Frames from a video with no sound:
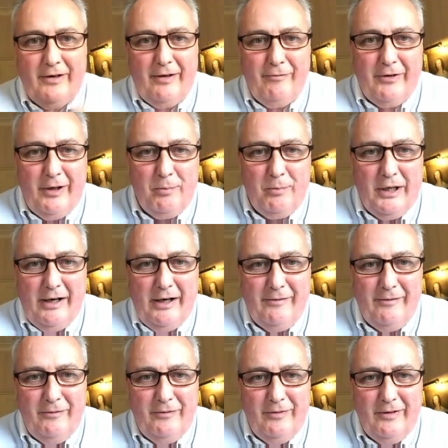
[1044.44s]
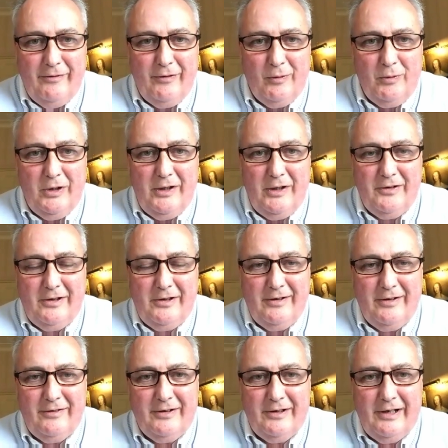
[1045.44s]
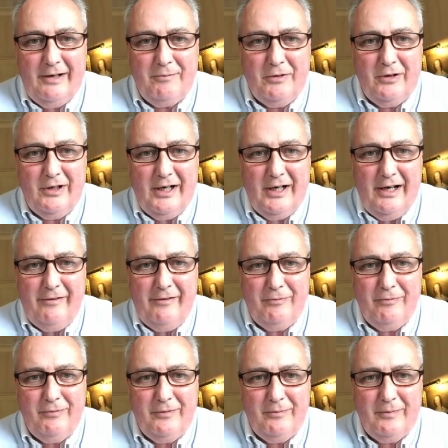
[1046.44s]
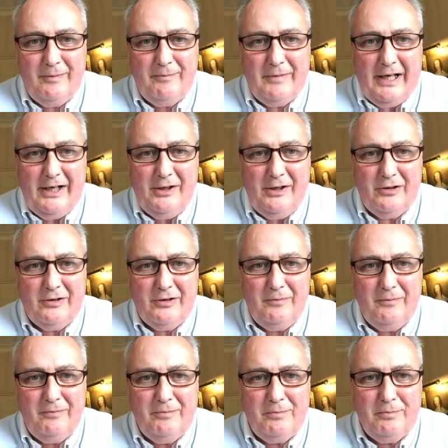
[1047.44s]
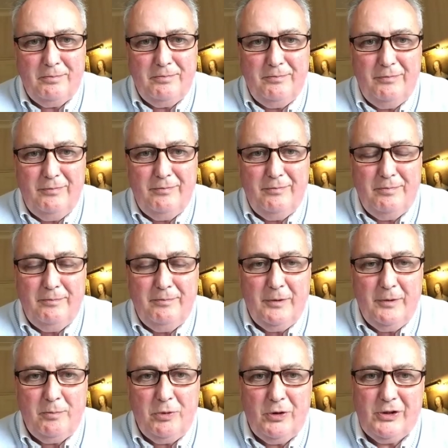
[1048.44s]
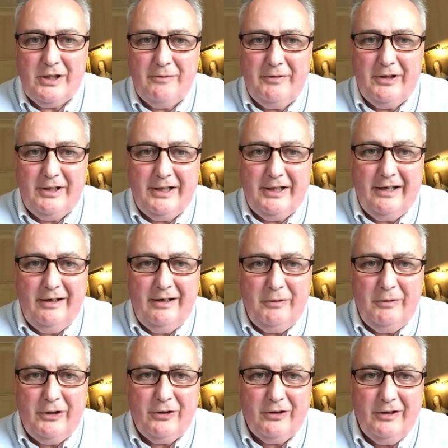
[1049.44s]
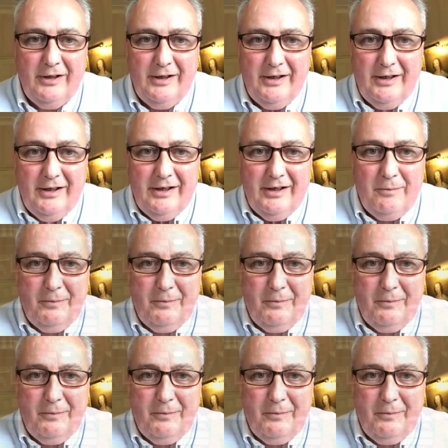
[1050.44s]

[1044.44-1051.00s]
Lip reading: very proud of the work that Emma and I have managed to put something together which a